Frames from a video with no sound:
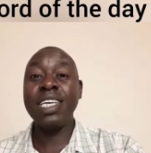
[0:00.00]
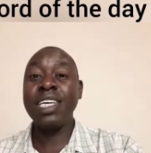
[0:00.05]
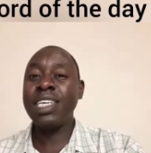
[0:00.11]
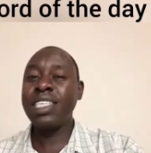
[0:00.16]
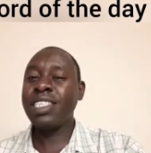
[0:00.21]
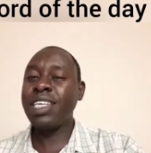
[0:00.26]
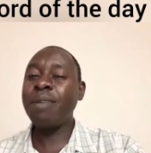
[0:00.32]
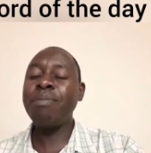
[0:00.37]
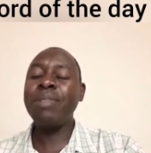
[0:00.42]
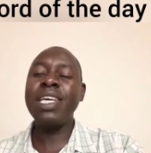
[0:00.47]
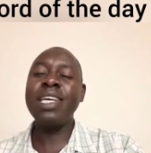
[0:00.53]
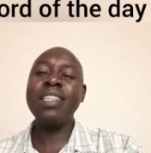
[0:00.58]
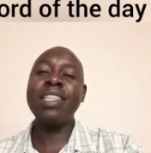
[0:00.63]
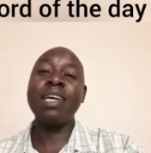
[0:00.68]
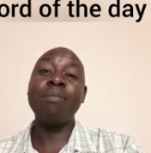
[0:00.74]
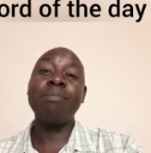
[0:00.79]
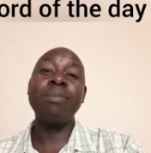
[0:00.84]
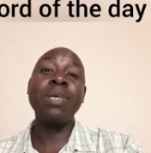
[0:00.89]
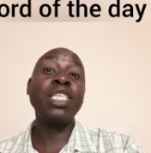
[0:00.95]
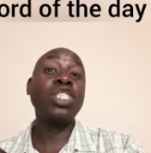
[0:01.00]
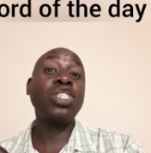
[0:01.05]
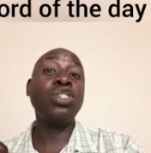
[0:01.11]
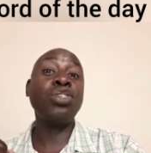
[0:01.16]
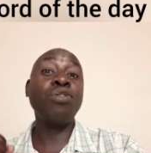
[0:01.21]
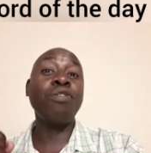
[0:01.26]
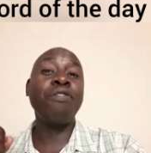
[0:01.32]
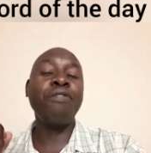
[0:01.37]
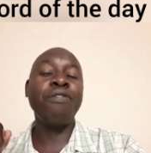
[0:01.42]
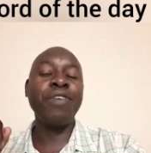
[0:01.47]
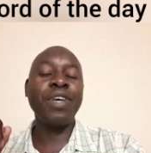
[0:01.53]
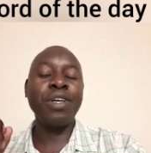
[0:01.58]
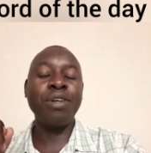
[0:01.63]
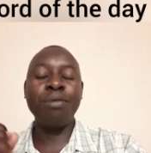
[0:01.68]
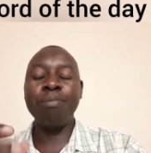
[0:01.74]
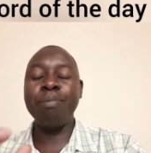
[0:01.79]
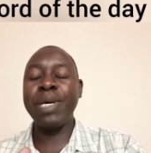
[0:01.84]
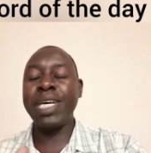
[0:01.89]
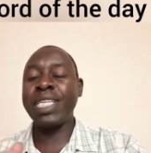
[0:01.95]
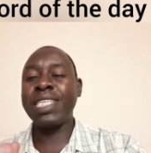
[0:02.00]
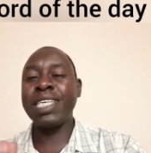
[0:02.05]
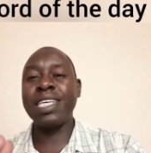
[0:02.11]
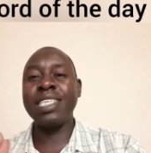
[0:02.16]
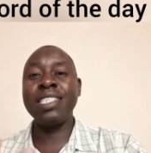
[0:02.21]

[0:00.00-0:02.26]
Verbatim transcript: something that makes you feel better,